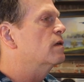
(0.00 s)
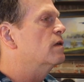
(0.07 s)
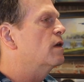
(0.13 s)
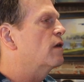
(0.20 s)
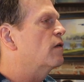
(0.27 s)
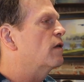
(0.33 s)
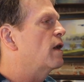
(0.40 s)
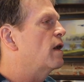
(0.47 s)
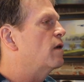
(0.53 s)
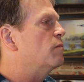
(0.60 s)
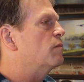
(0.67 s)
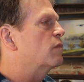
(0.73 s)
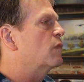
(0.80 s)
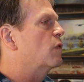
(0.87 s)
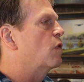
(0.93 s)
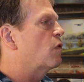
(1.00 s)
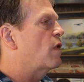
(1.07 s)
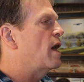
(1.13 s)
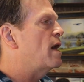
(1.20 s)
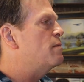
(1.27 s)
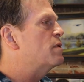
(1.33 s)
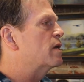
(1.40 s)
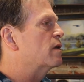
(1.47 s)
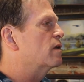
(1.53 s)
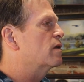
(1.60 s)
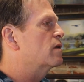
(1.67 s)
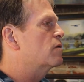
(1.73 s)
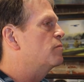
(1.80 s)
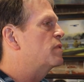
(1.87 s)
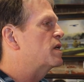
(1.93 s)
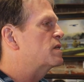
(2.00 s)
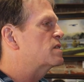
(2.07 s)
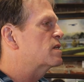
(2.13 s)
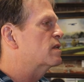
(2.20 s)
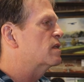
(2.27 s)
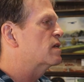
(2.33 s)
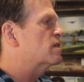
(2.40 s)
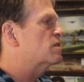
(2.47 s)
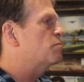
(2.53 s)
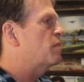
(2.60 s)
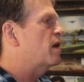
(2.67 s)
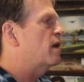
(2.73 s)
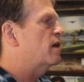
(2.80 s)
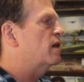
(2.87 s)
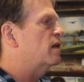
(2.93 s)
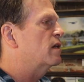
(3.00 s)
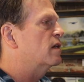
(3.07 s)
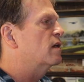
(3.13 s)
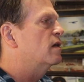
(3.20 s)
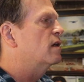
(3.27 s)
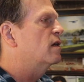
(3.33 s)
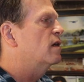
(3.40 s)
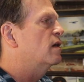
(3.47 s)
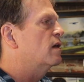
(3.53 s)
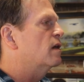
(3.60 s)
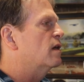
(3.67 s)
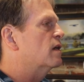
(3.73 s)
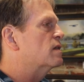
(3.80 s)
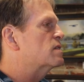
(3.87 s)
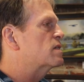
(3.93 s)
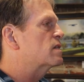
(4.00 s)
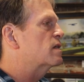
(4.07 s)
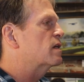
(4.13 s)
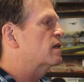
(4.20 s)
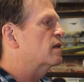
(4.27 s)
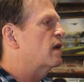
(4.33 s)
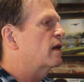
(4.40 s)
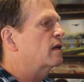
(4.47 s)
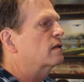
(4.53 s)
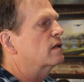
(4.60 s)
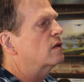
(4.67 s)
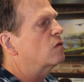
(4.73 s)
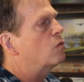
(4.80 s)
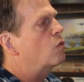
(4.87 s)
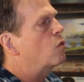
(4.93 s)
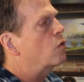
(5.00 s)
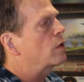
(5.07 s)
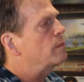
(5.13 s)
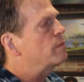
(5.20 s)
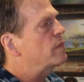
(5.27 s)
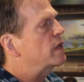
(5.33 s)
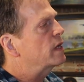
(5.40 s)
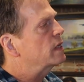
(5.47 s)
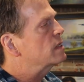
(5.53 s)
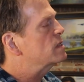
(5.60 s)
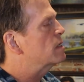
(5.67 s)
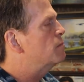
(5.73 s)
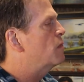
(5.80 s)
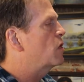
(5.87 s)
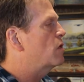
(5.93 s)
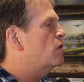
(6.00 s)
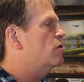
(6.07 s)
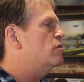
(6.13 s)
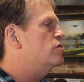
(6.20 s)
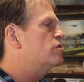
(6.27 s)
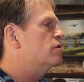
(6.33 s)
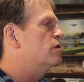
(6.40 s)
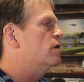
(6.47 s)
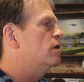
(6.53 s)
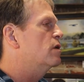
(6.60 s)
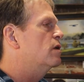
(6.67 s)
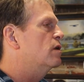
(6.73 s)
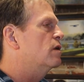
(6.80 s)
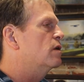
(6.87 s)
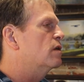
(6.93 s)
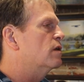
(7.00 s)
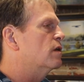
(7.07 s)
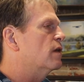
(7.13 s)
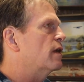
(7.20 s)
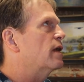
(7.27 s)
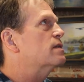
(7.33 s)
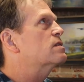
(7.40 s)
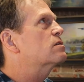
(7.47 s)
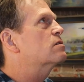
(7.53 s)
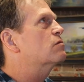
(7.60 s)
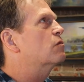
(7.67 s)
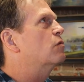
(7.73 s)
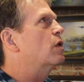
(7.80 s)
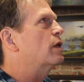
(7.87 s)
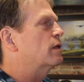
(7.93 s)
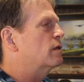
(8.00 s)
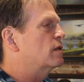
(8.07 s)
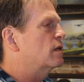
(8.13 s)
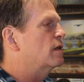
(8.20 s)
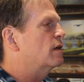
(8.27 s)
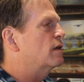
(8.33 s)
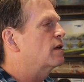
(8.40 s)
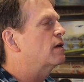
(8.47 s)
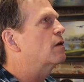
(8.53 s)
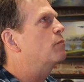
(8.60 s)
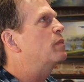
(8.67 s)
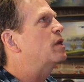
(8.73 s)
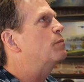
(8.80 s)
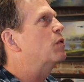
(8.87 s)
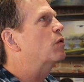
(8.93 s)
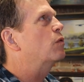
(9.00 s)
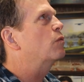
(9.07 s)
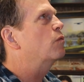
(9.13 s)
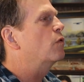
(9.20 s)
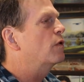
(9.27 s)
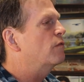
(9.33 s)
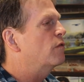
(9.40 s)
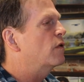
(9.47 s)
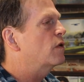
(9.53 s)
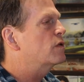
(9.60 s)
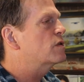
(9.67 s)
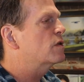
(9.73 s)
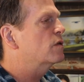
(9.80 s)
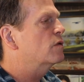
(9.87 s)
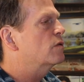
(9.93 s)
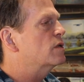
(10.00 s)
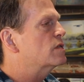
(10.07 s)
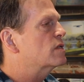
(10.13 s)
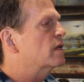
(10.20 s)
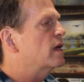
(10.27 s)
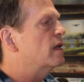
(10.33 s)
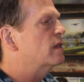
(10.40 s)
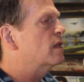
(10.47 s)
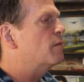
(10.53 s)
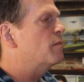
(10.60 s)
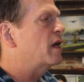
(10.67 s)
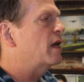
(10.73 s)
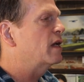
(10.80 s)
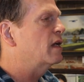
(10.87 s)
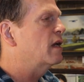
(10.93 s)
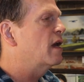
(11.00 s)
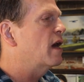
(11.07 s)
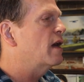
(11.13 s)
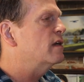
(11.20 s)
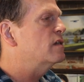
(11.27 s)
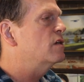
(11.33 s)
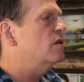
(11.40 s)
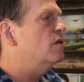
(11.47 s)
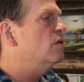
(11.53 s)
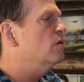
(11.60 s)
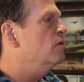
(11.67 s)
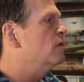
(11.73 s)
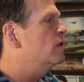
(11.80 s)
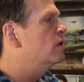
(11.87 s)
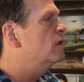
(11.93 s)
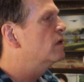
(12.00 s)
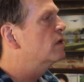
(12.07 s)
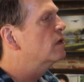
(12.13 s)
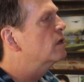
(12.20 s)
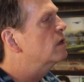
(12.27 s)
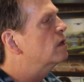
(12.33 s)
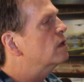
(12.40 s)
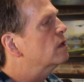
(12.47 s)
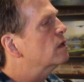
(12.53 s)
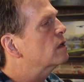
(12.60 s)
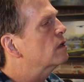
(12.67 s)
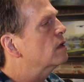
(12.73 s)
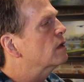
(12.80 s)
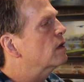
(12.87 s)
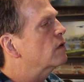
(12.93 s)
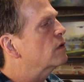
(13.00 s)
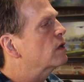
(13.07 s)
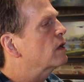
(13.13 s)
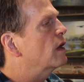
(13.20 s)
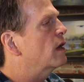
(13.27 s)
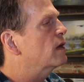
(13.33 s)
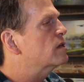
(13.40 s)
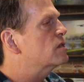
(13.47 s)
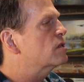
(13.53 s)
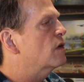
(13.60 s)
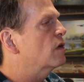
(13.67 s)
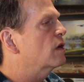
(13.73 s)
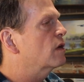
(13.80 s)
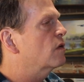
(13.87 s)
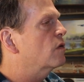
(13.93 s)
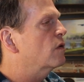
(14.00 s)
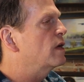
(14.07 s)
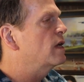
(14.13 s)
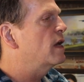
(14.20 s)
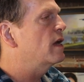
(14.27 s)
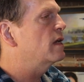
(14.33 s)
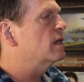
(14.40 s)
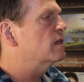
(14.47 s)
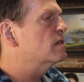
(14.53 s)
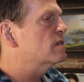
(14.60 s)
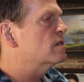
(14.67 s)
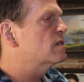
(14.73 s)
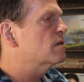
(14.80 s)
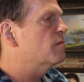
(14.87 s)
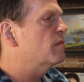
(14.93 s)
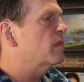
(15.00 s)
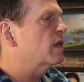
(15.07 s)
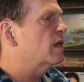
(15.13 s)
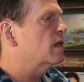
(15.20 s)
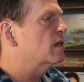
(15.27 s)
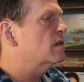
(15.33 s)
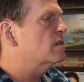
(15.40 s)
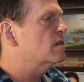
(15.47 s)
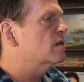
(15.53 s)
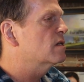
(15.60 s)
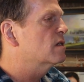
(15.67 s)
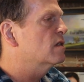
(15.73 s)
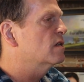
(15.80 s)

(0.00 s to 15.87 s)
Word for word: you know how I'm grabbing little bits of this paint and seeing like little warm things emerge. You know, that's what you hear people refer to as letting the paint guide you. You know, you kind of start creating some things.